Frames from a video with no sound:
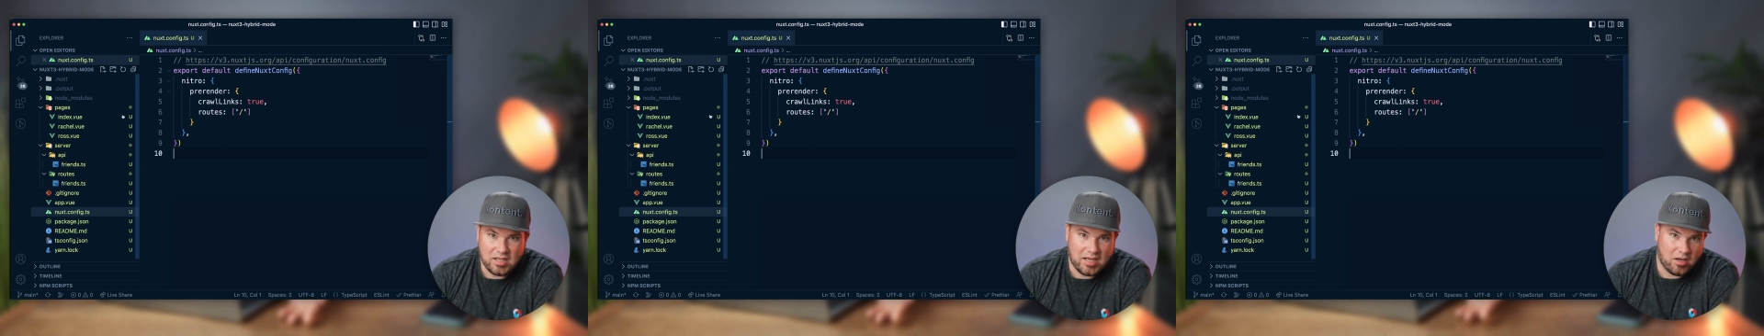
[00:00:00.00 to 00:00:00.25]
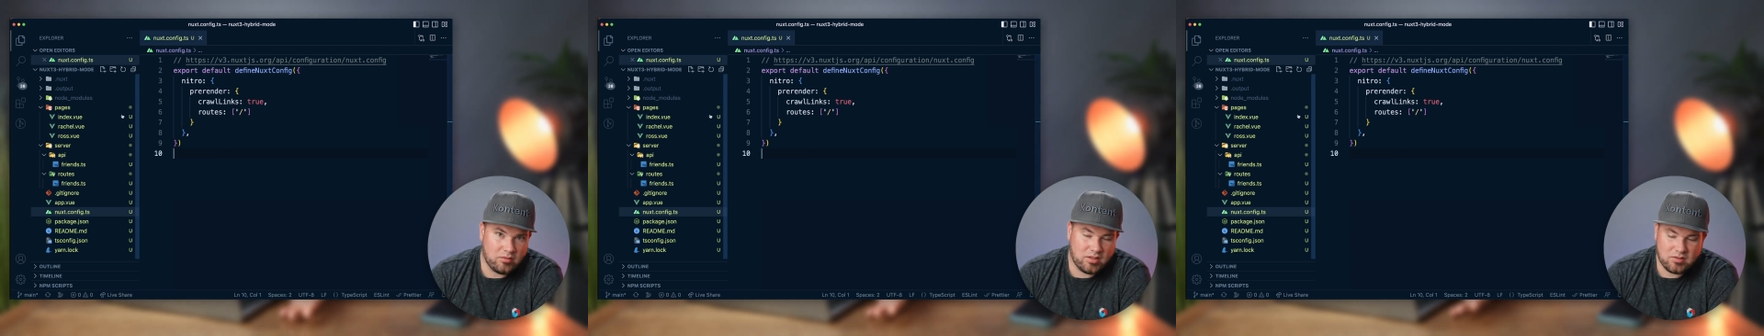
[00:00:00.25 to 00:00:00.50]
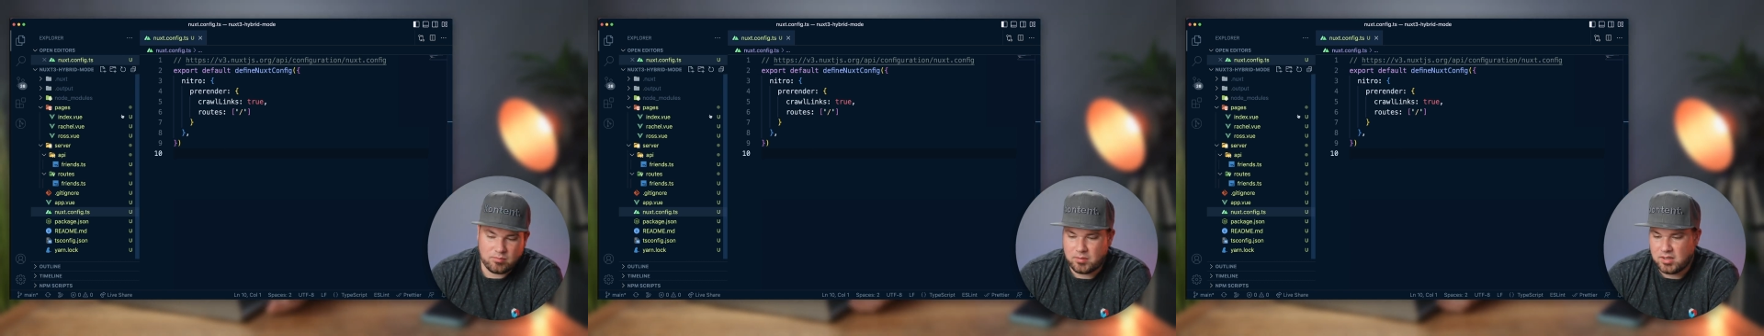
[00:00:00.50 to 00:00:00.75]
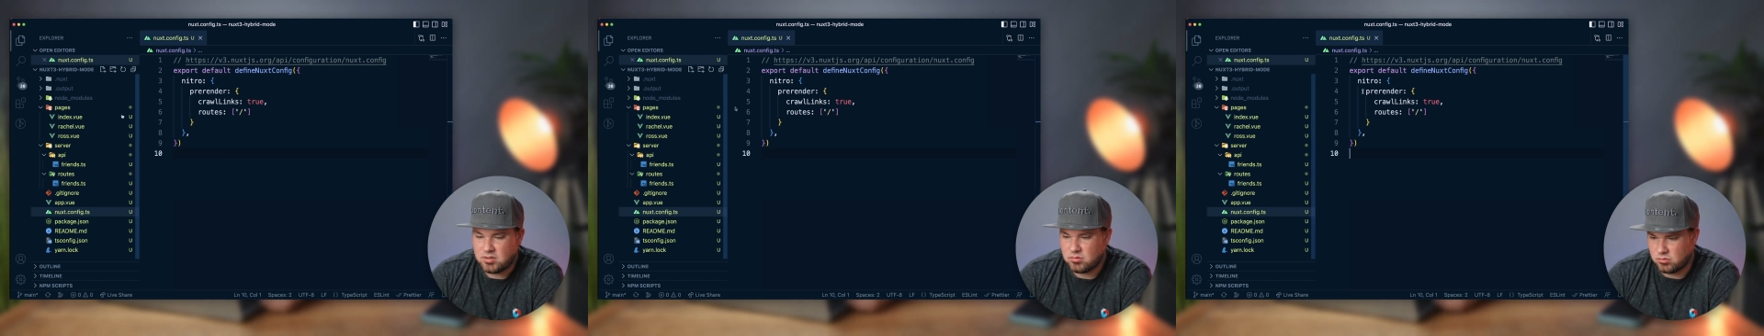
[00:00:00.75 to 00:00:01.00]
how this
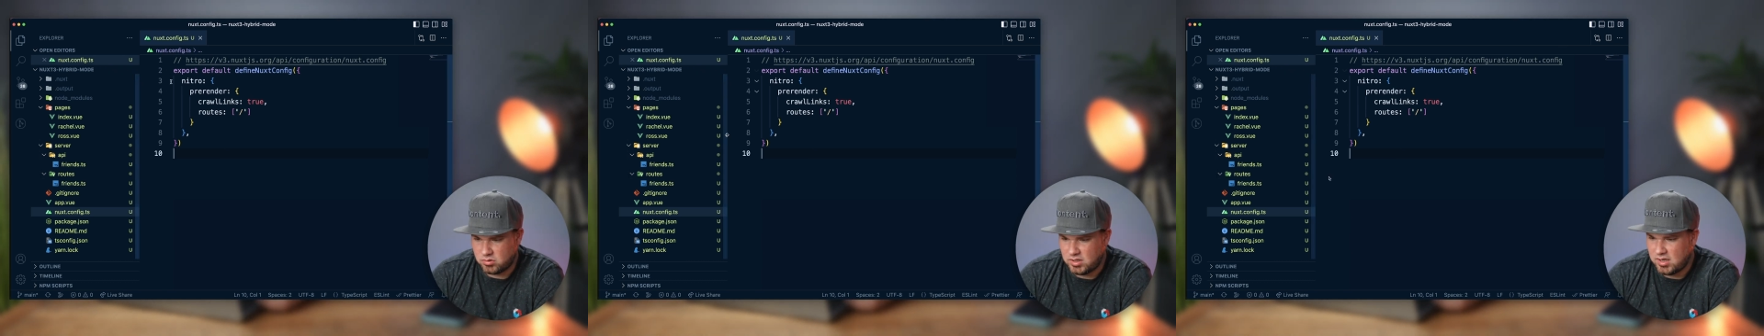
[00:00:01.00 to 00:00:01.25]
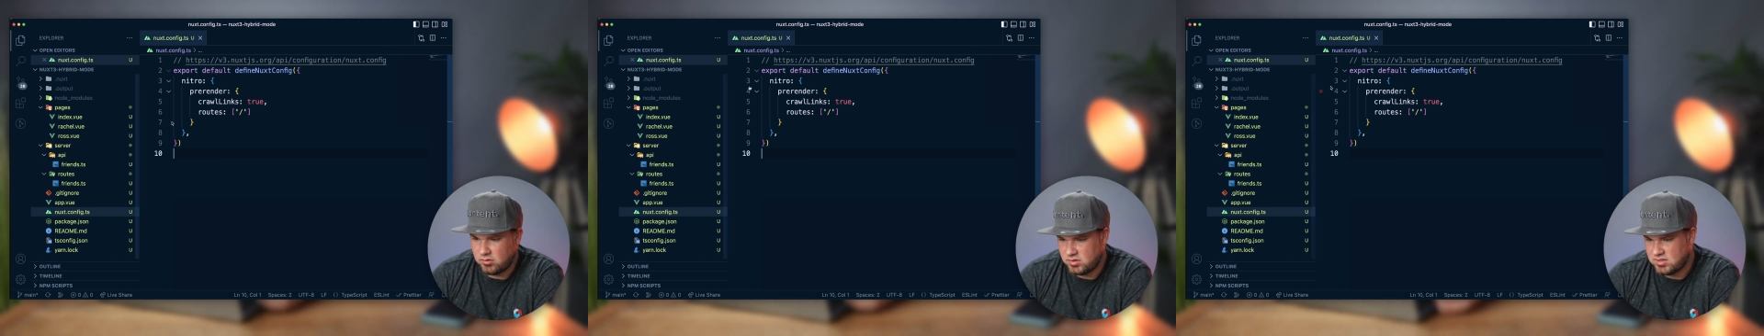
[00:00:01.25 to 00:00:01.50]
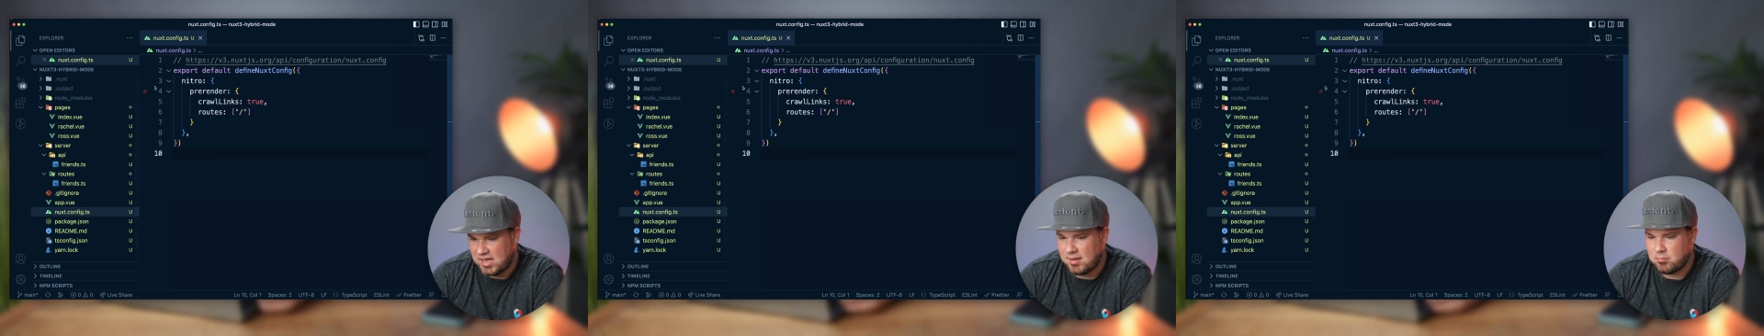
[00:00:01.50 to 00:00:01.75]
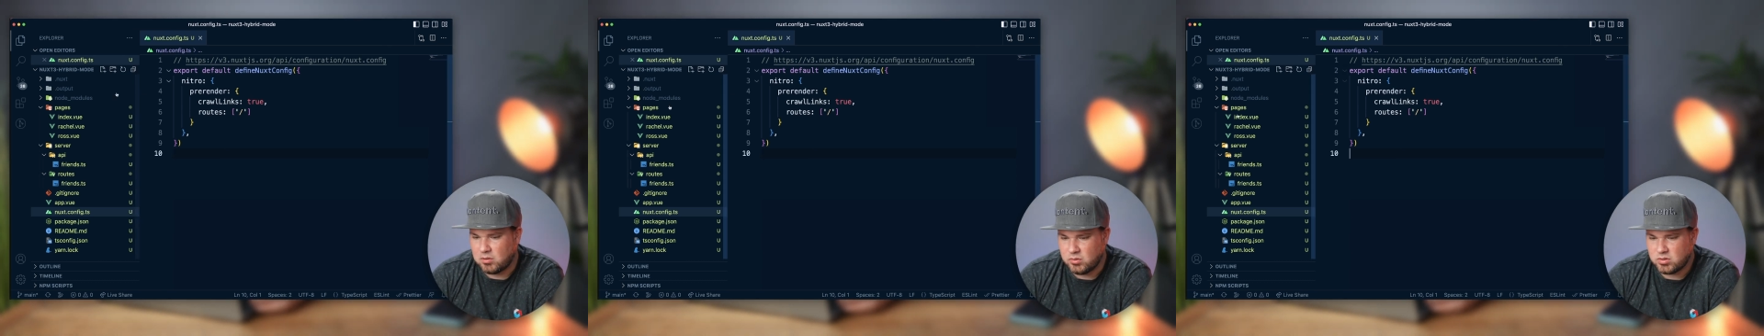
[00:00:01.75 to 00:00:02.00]
page or how this
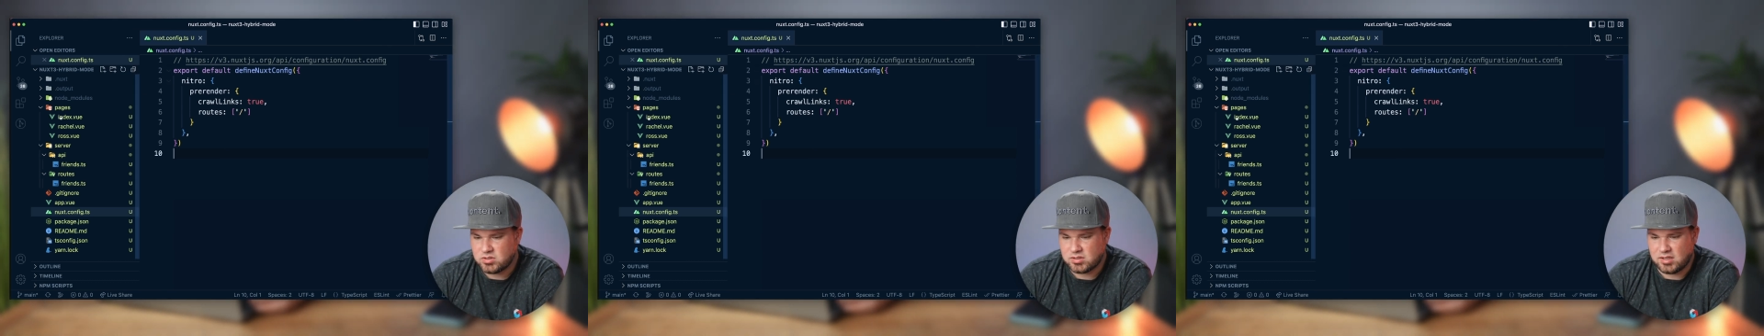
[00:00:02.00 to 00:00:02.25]
app looks,